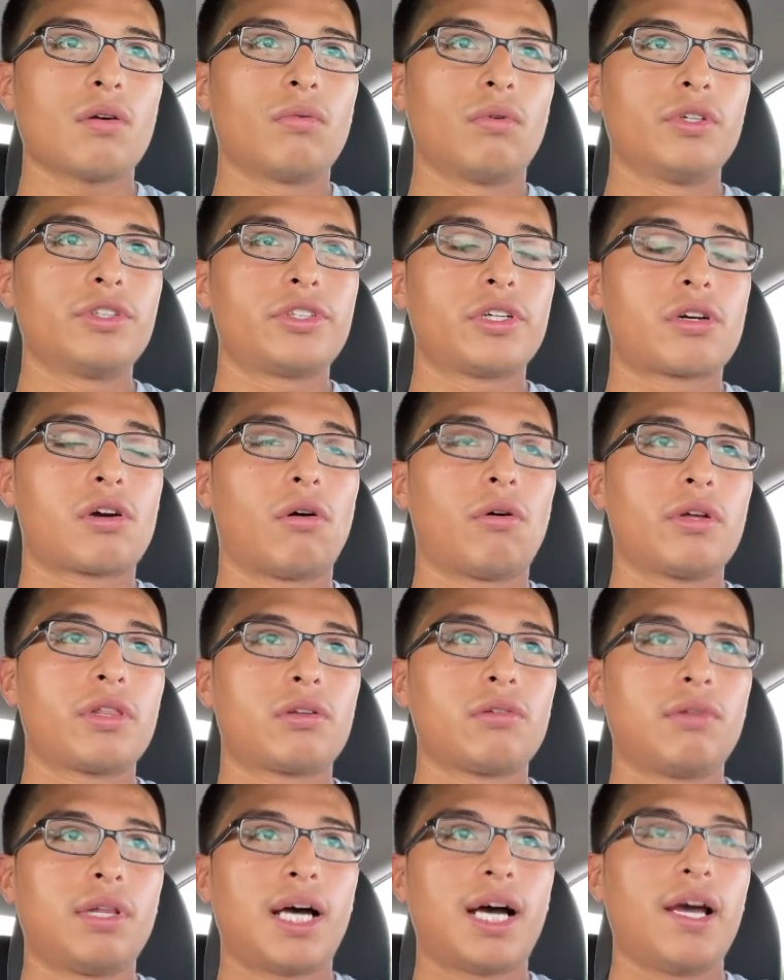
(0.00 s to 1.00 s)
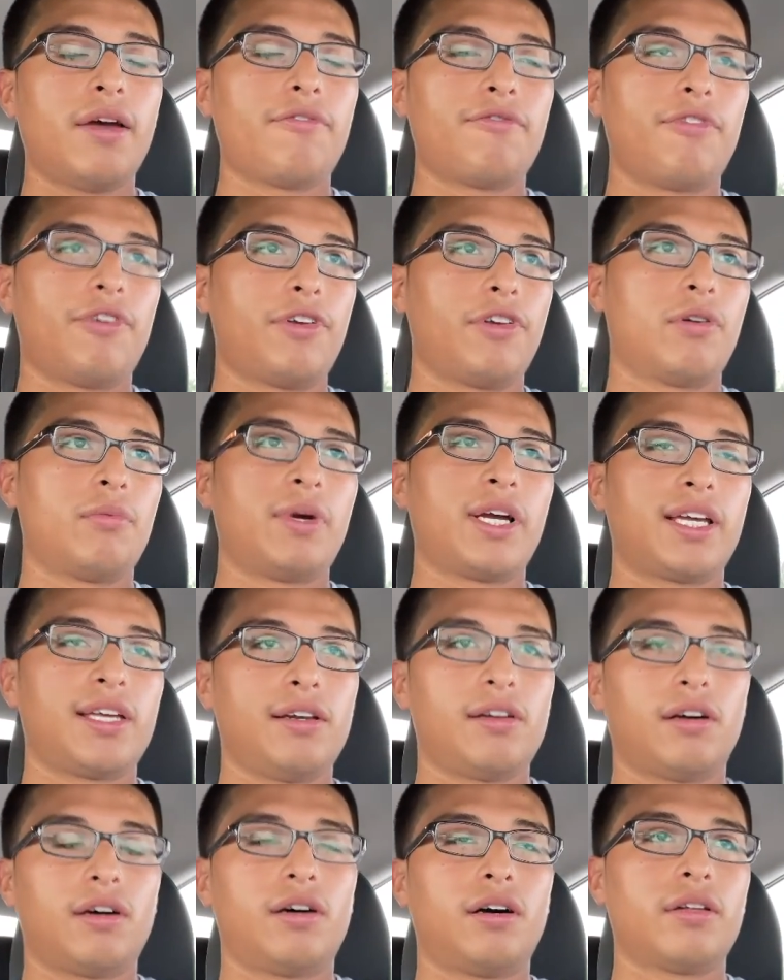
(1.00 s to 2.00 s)
once you're going through life and you're
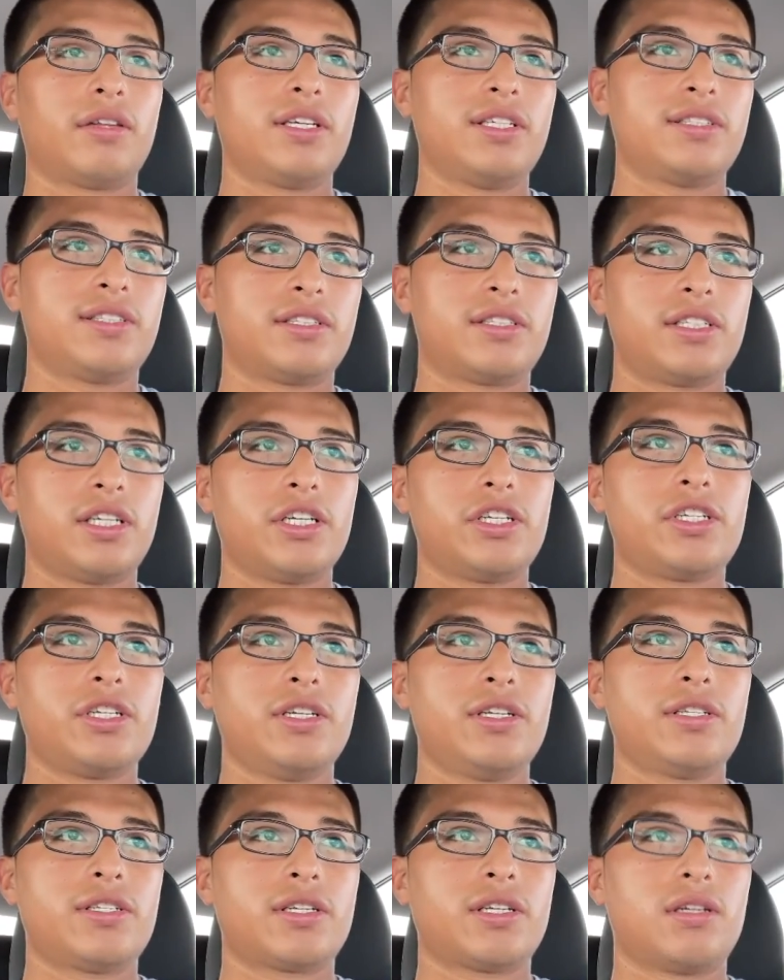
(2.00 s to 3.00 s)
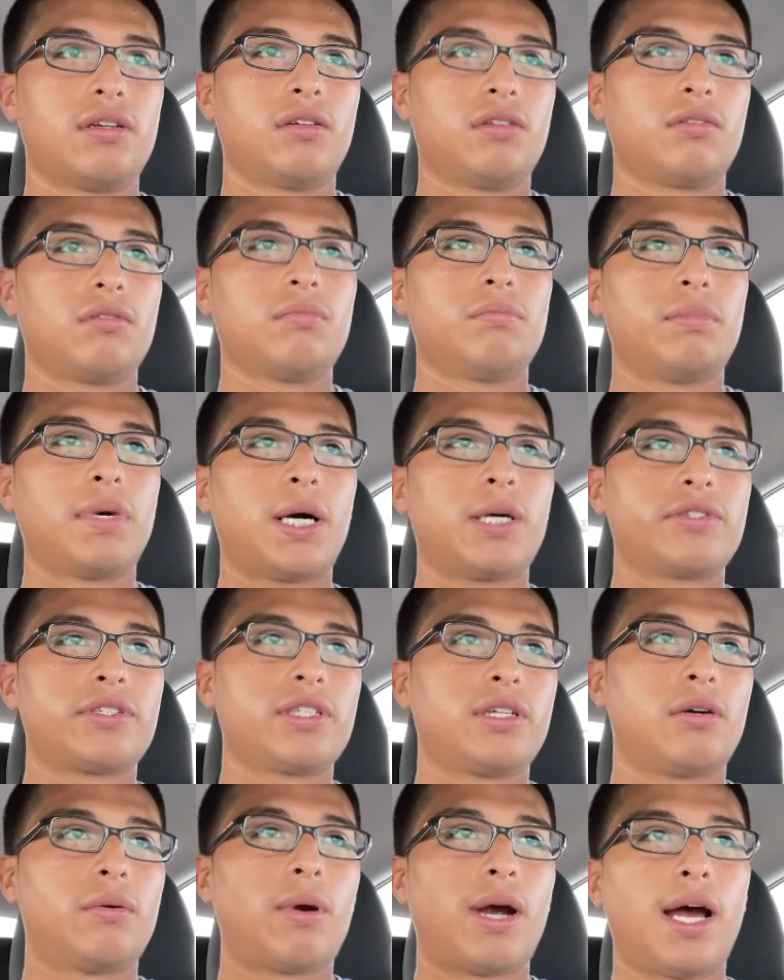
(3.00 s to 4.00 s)
making all these decisions and
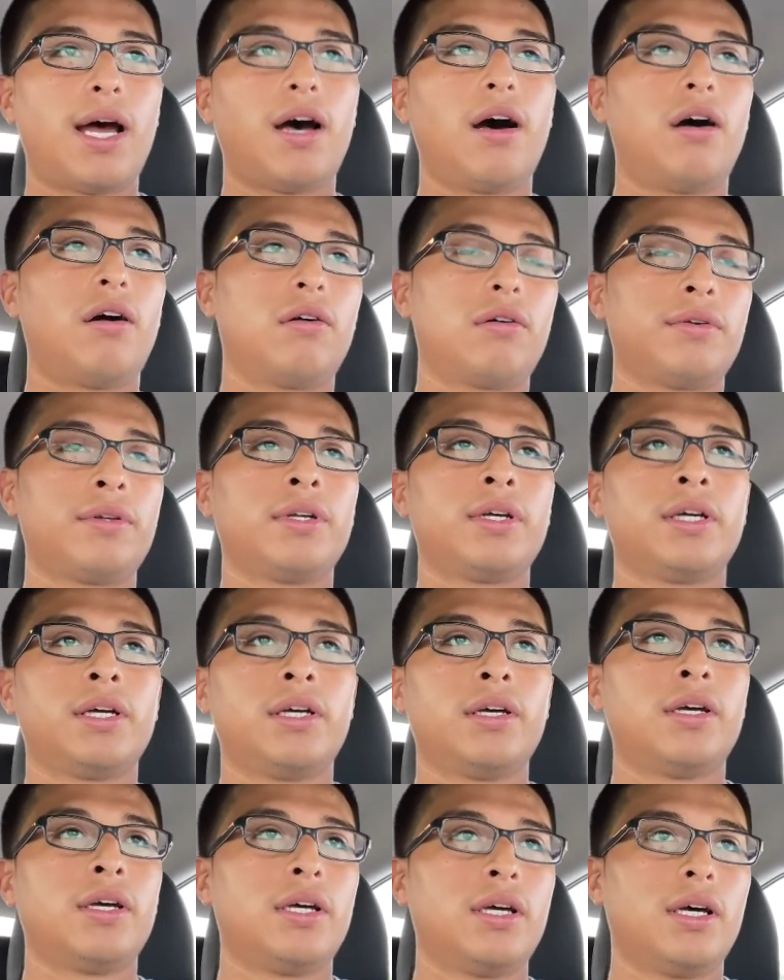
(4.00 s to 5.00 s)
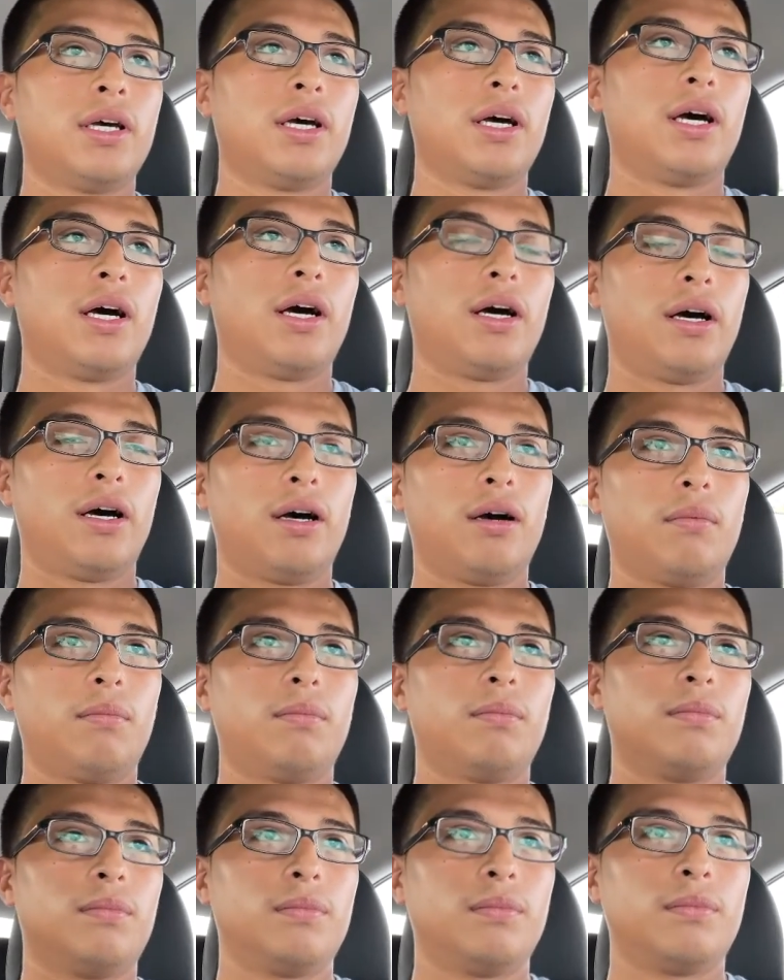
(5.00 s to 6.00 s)
bouncing around, um,